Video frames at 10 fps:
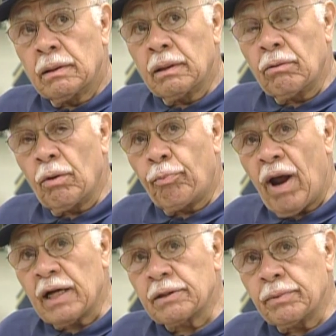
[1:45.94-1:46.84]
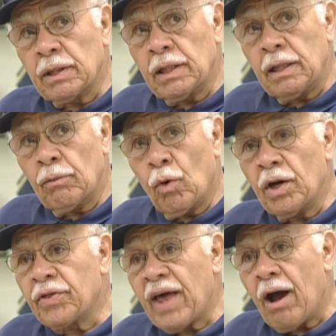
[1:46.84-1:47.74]
There were approximately
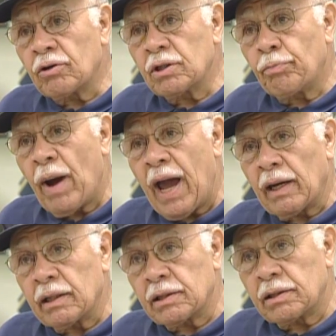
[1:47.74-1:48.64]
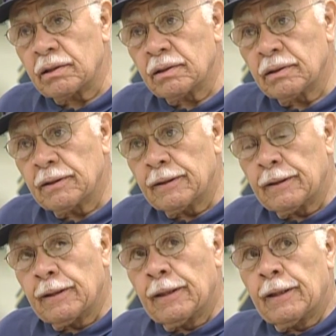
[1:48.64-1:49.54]
1,000 pilots,
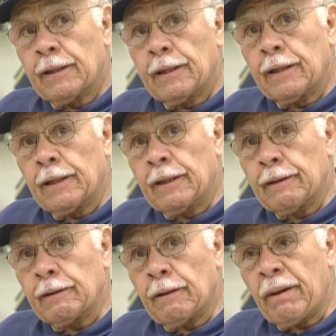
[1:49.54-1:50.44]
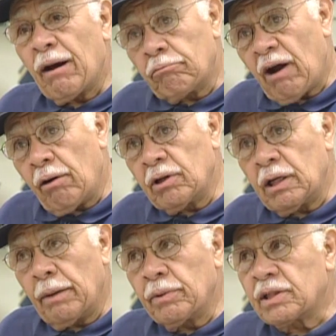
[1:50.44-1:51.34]
about rounded
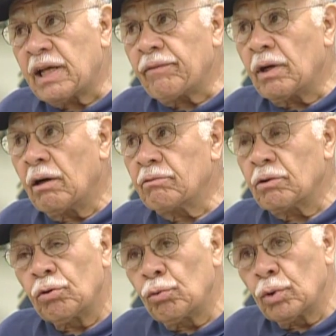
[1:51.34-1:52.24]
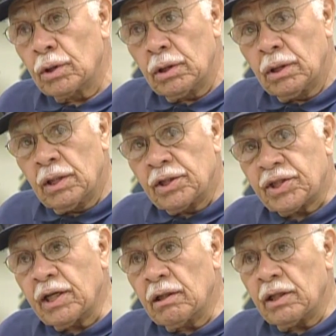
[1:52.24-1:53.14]
numbers 700 who were
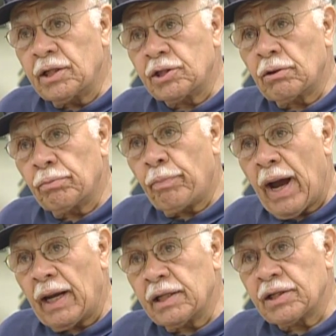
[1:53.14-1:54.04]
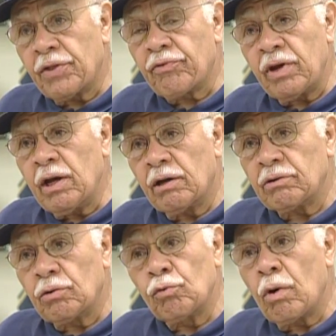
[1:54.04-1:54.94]
single-engine pilots and
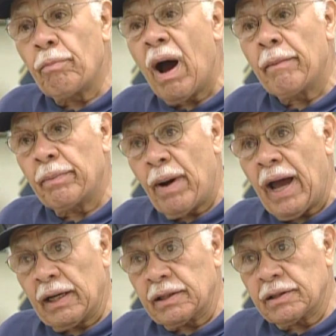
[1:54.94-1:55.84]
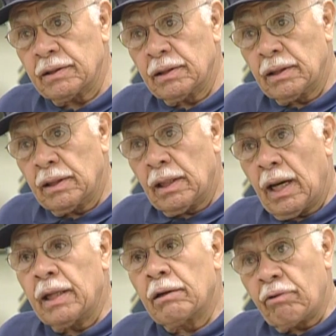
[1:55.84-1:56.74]
300 who were bomber pilots,
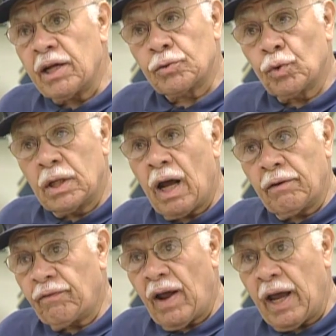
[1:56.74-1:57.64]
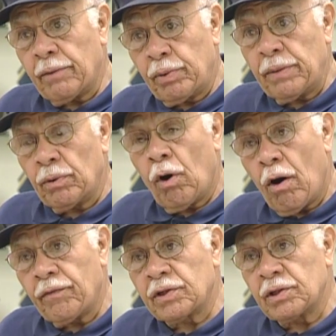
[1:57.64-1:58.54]
and the rest were non-flying people,
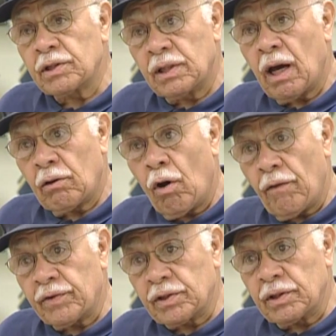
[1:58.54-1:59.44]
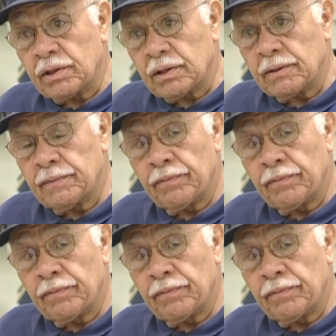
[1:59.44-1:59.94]
officers and non-officers.